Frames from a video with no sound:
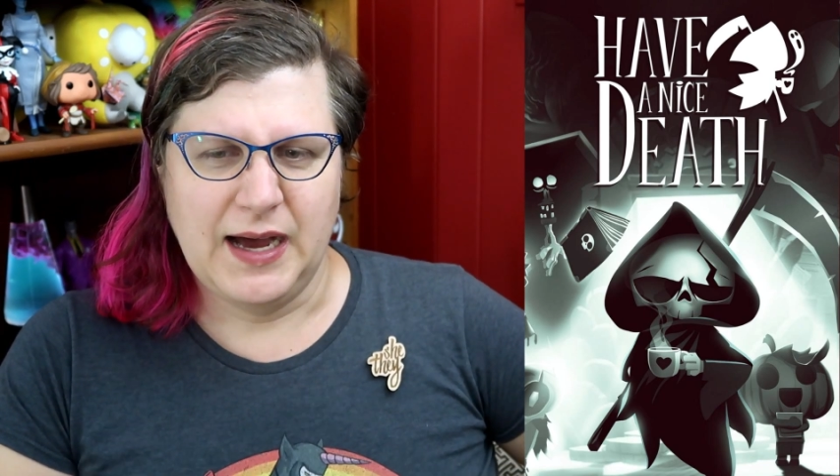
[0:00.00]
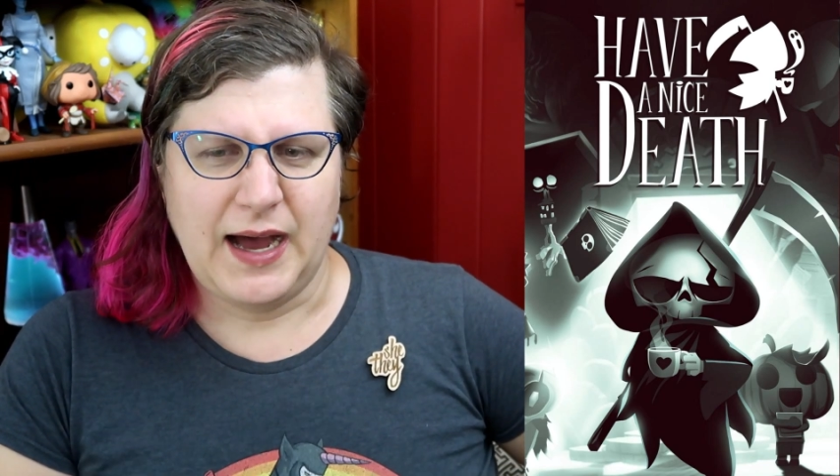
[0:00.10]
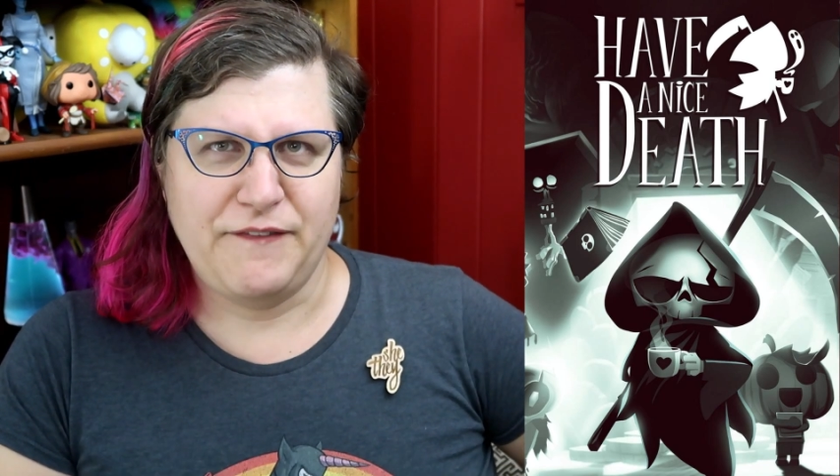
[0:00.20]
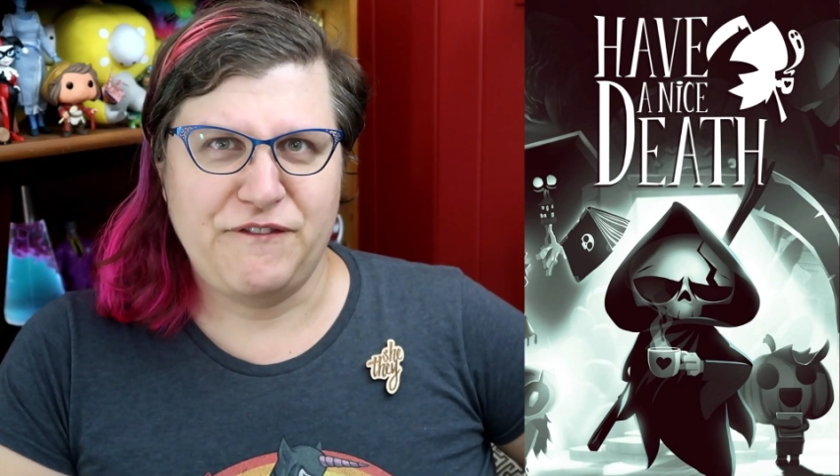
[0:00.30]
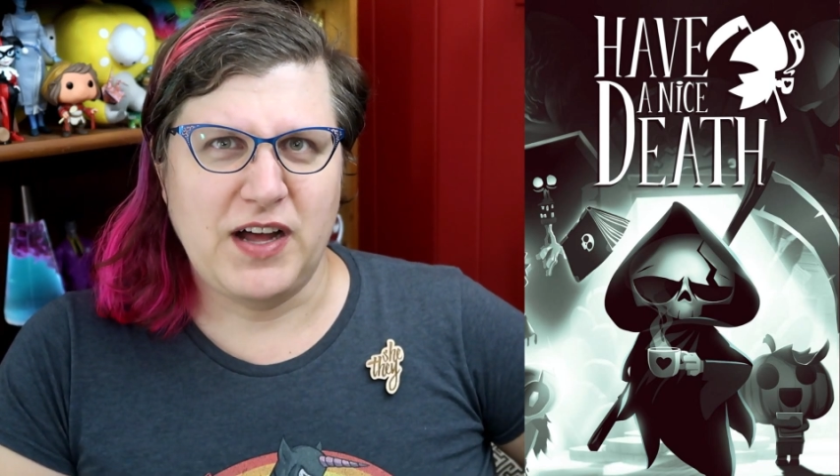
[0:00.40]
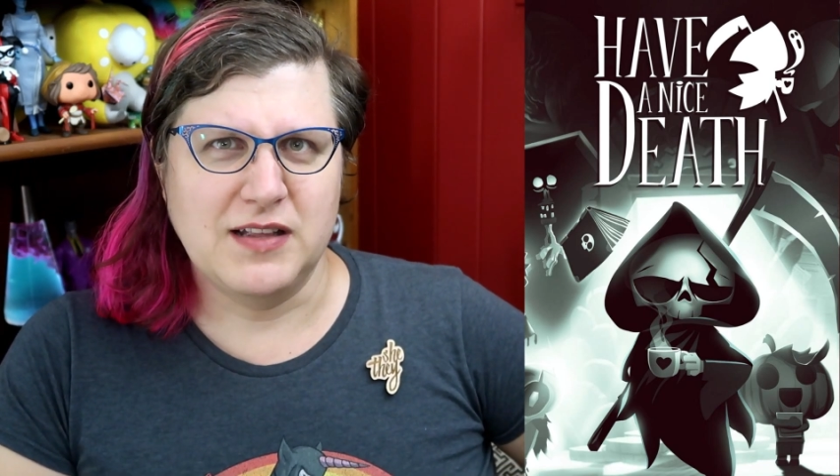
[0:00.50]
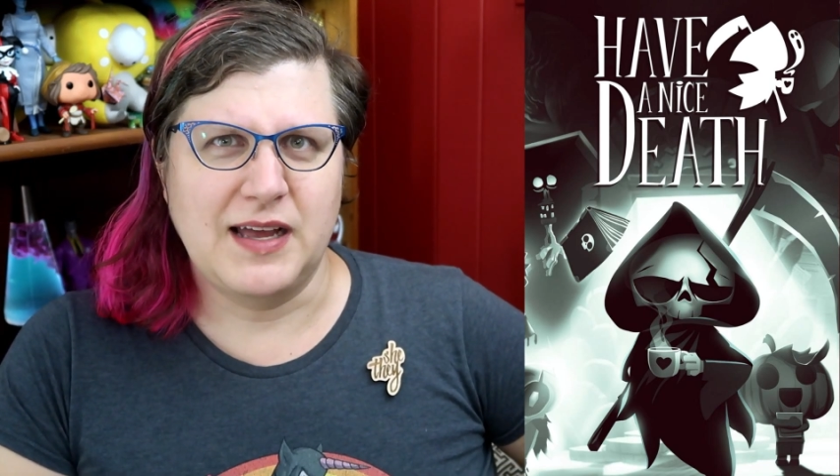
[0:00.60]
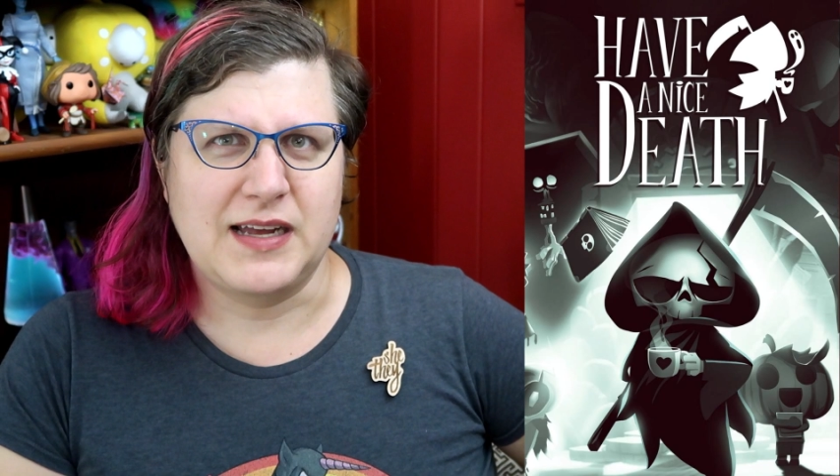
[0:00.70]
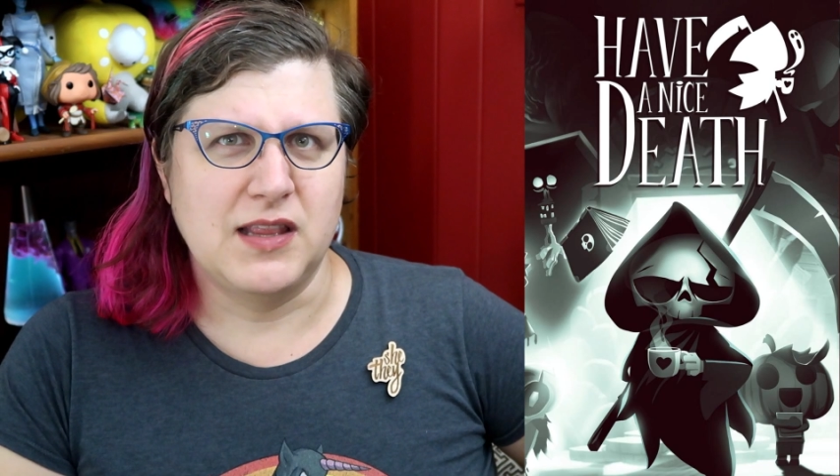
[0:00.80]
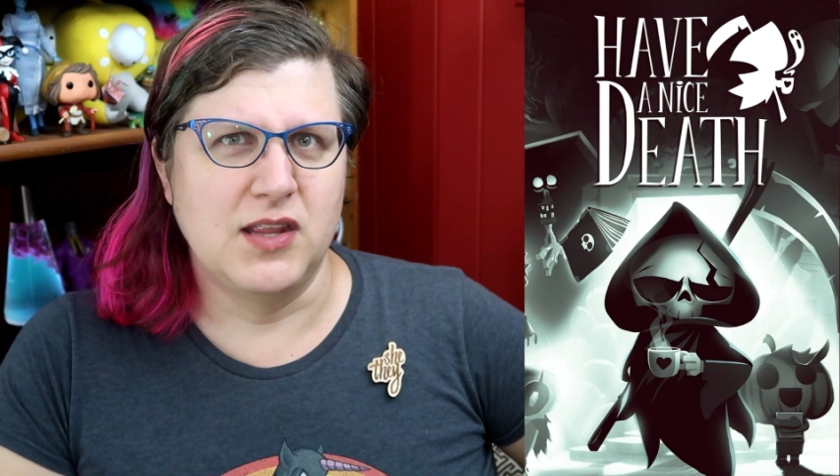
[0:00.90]
I felt
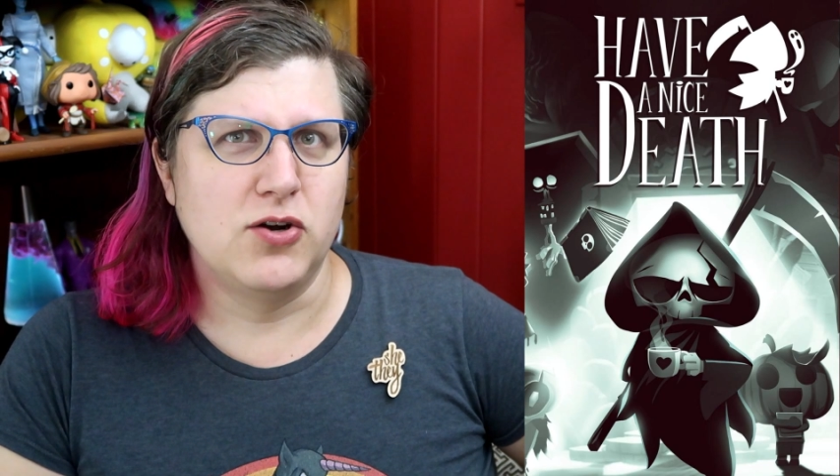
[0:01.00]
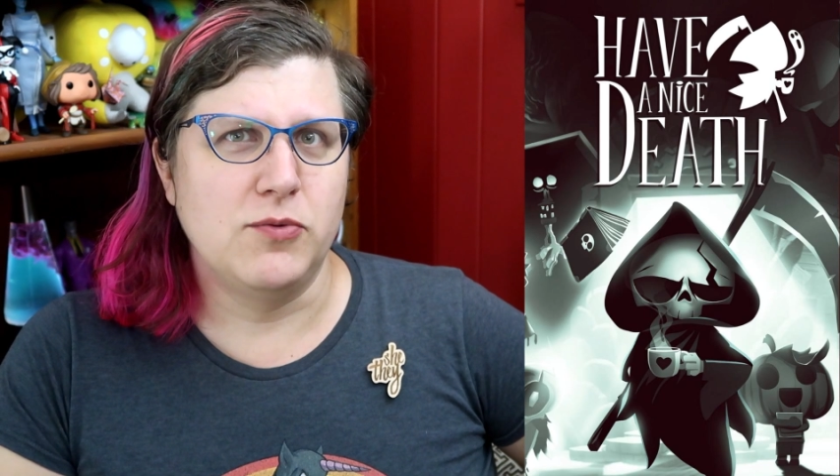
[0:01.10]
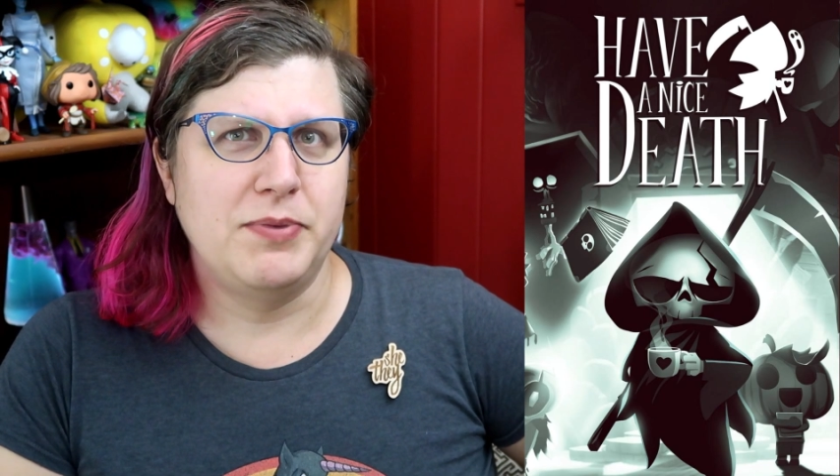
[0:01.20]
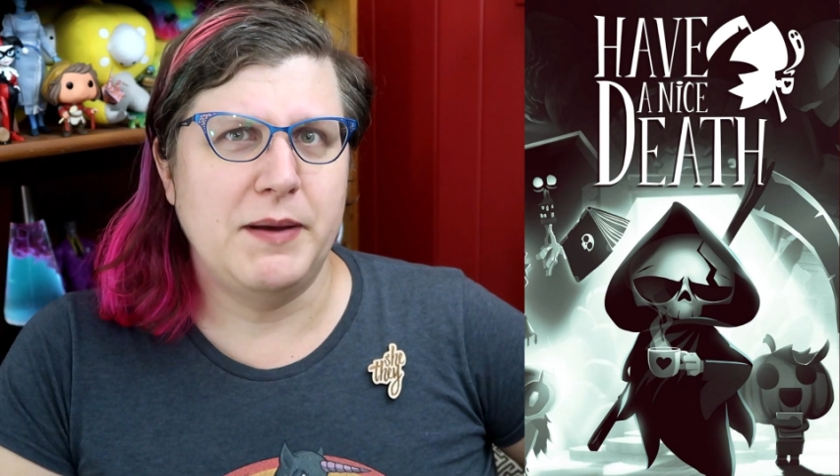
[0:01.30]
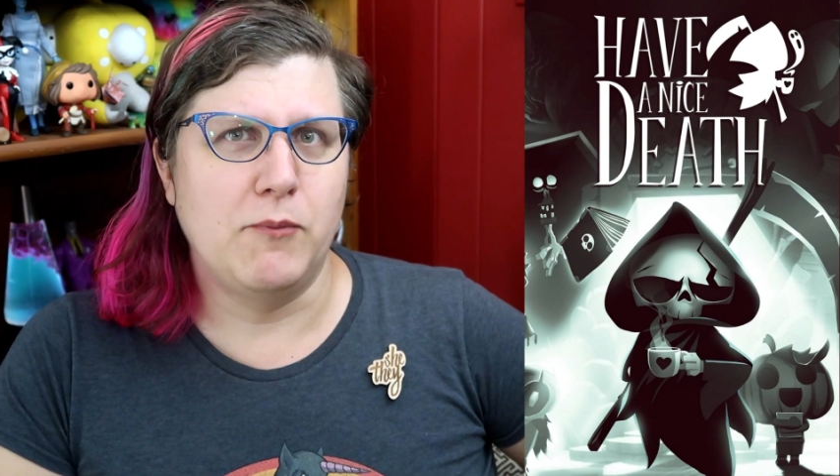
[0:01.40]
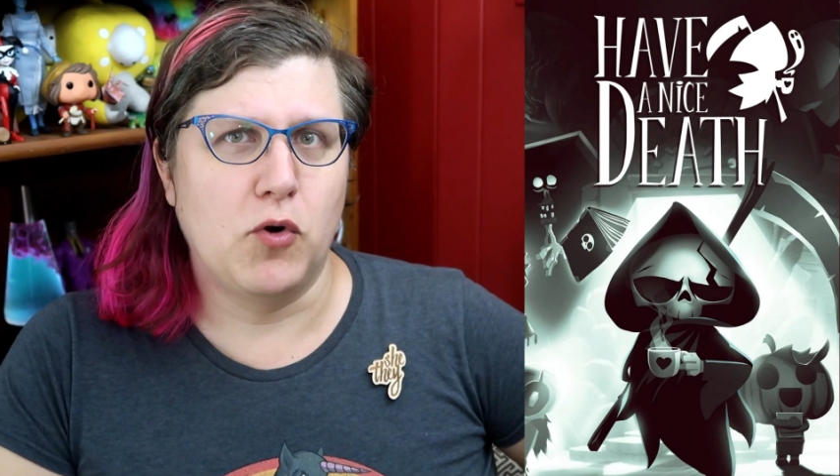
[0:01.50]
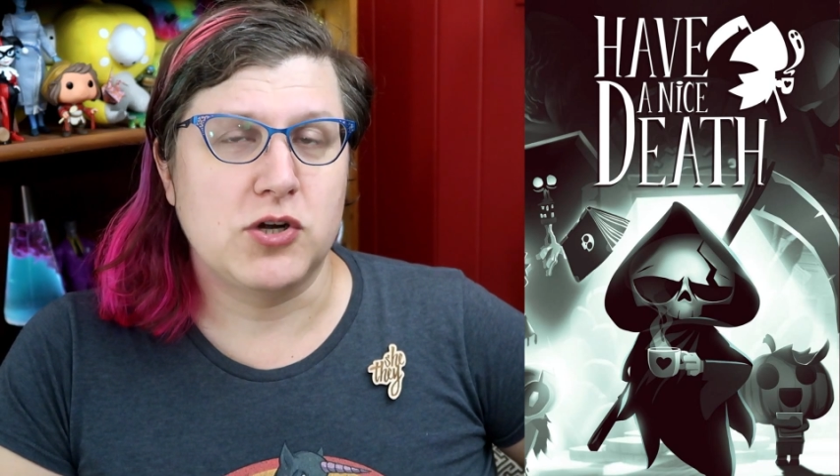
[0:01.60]
like a little bit more